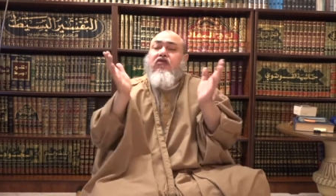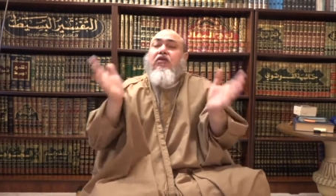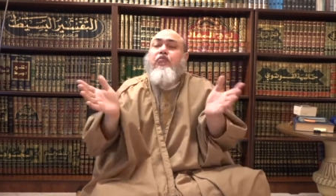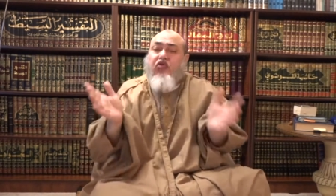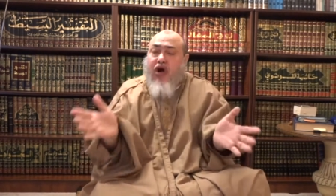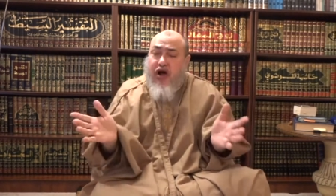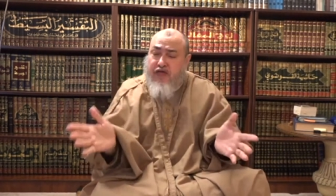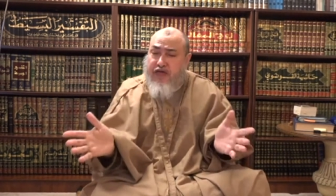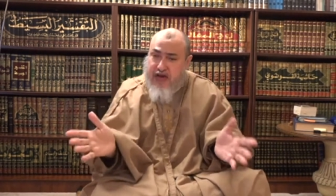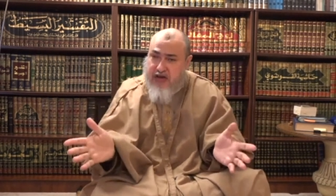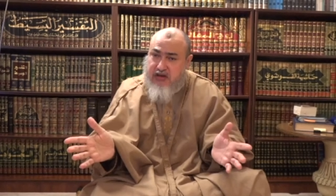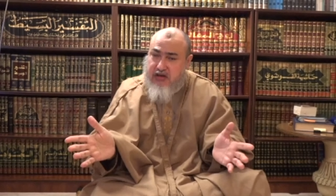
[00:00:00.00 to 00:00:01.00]
the
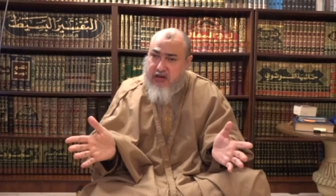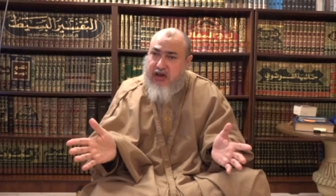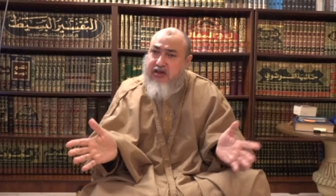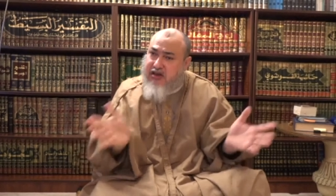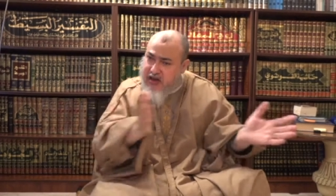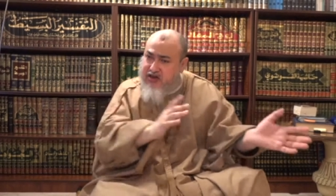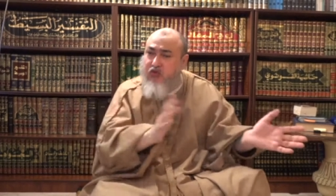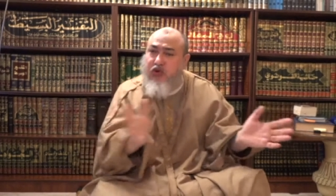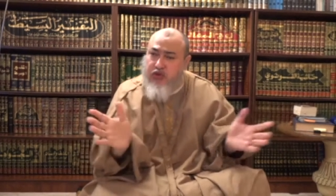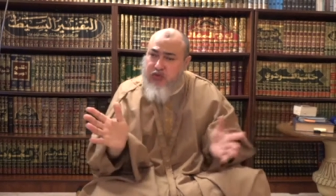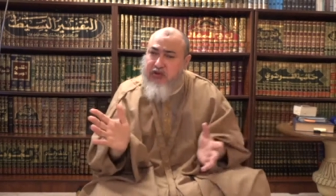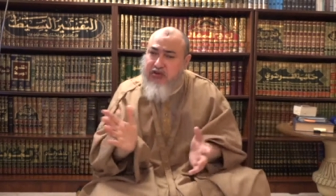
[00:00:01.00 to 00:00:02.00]
Prophet, and as we will